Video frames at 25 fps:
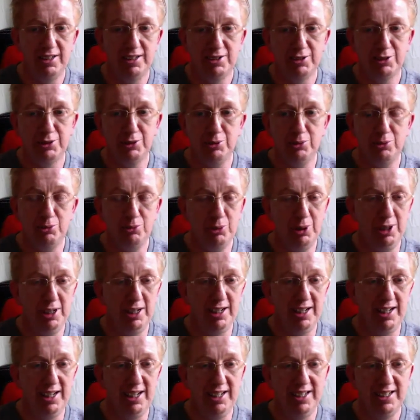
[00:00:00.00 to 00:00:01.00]
So
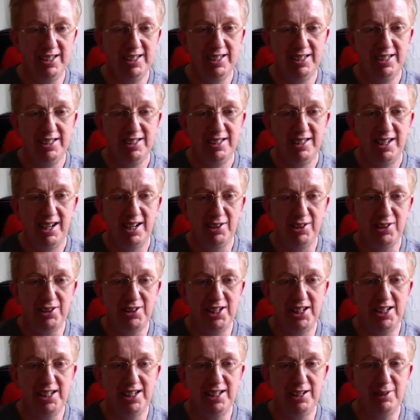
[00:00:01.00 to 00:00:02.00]
really, I
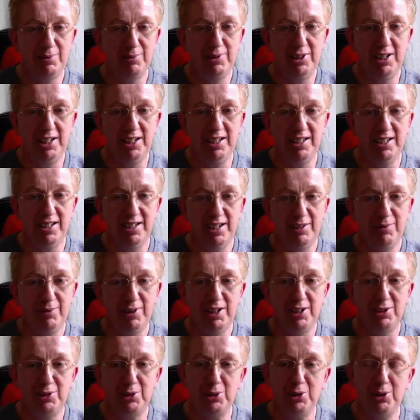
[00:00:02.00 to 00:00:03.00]
think if we
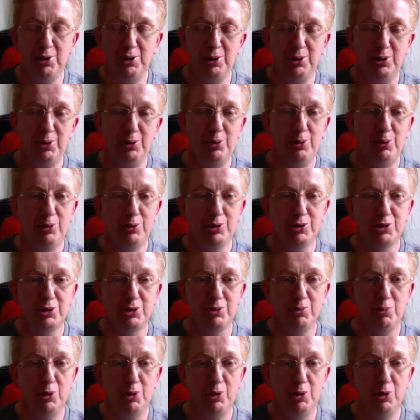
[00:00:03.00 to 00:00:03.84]
can do those,